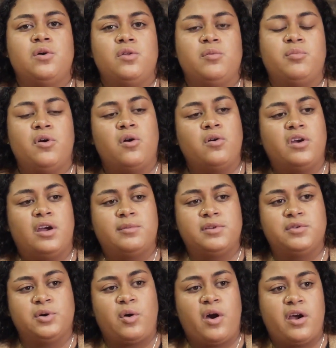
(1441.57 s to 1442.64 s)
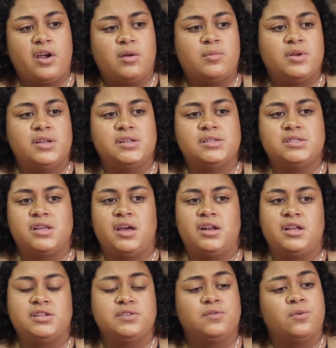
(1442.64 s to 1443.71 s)
the program, the requirements, that
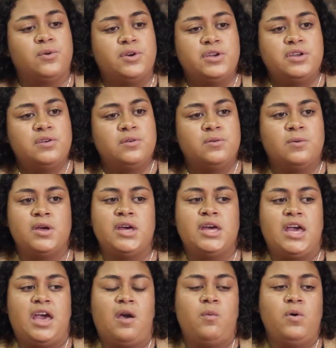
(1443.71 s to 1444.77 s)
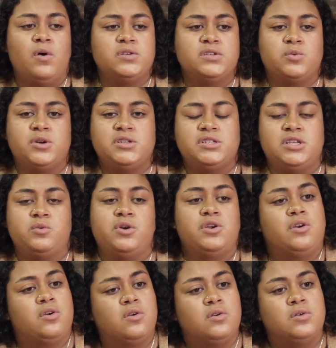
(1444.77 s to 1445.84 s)
it's for you. And we also want to see what
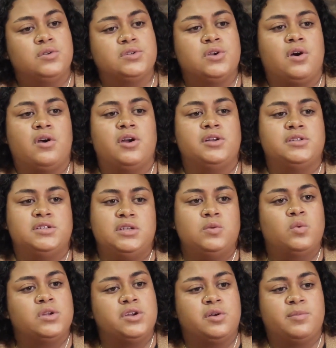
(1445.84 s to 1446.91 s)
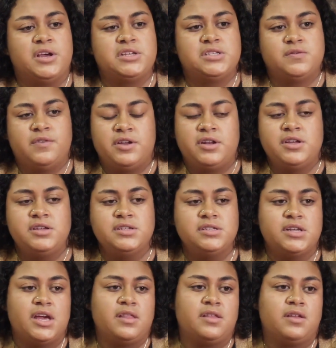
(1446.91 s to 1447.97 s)
your goals are and see what your best fit is.
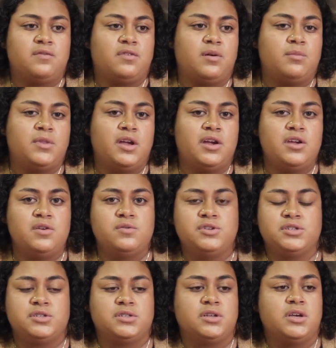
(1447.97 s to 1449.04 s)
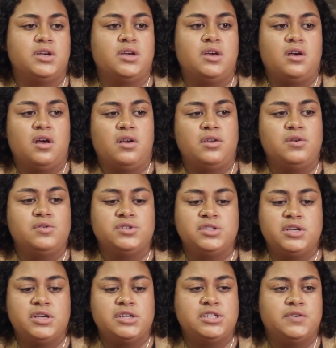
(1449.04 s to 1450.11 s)
And then from there, you just
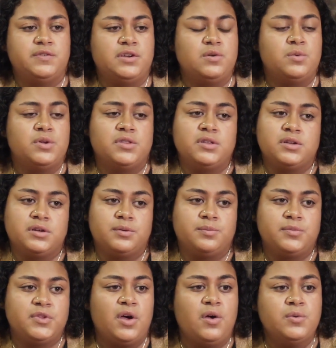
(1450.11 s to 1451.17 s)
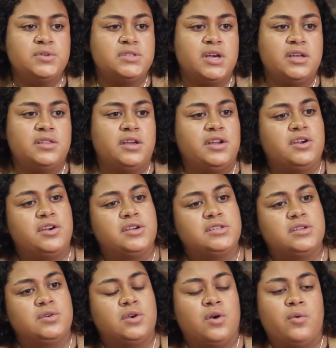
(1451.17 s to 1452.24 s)
usually interview with the host site that you're
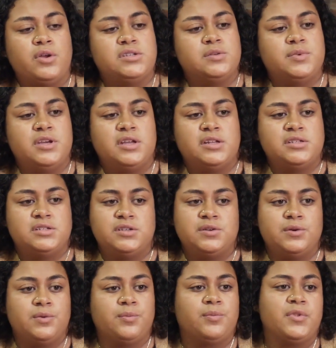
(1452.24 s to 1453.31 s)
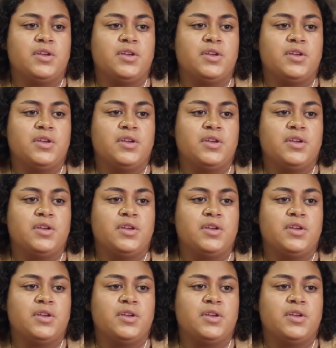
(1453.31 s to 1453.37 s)
going to be into,